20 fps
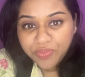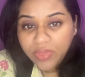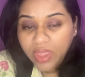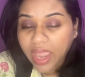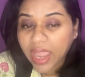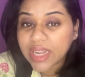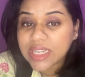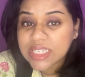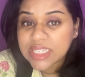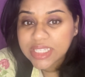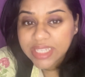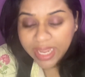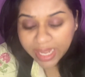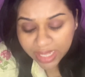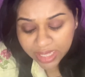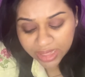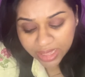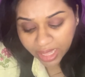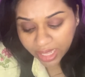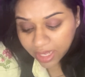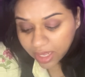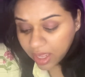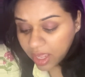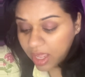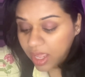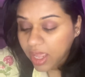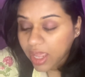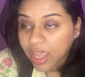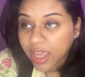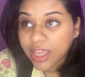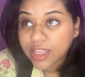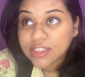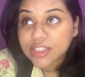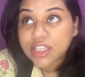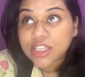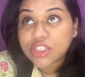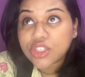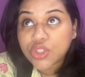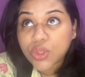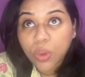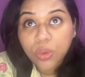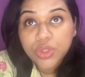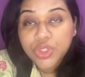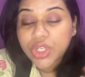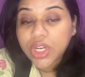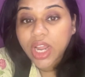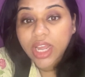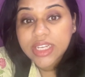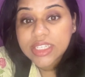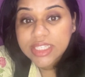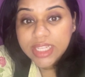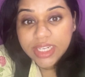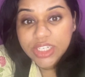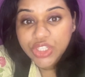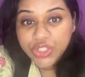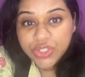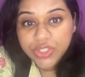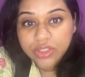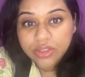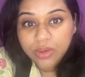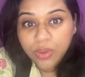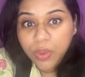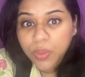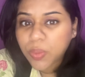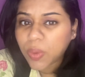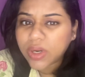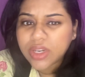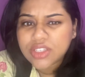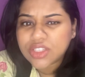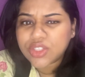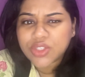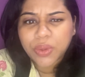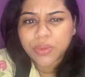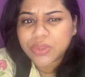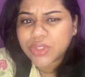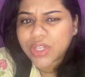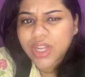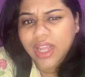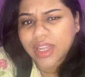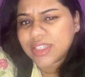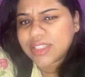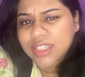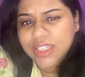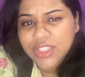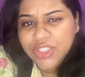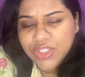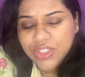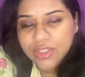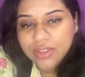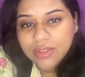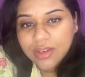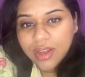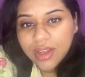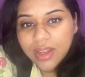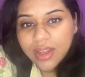And second thing is socialization. What is socialization?